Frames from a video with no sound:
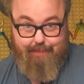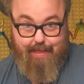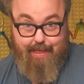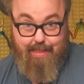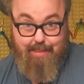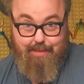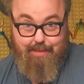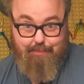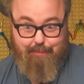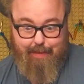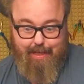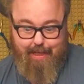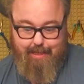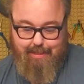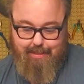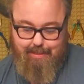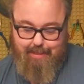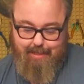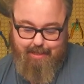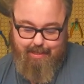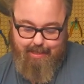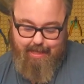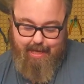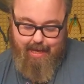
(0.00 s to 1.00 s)
It split
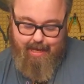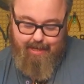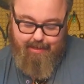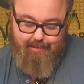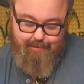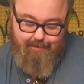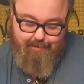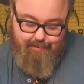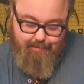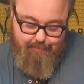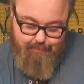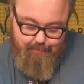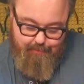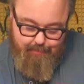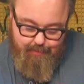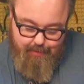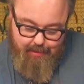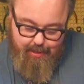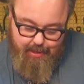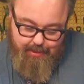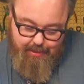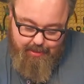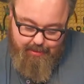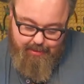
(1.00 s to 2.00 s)
again.
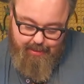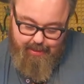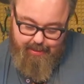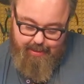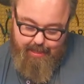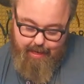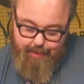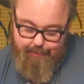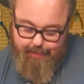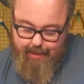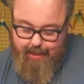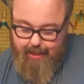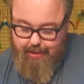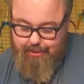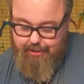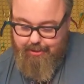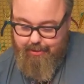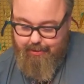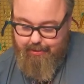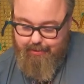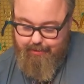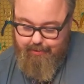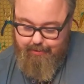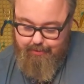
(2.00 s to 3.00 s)
Another
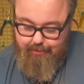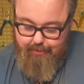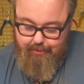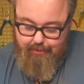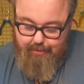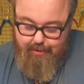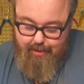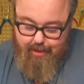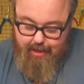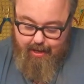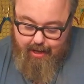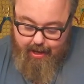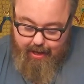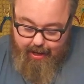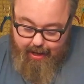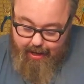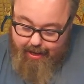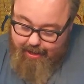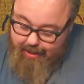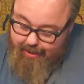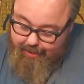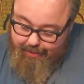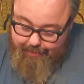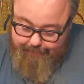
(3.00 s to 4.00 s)
delamination.
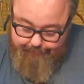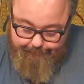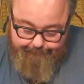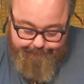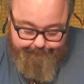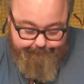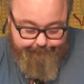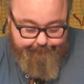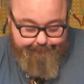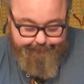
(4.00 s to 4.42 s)
I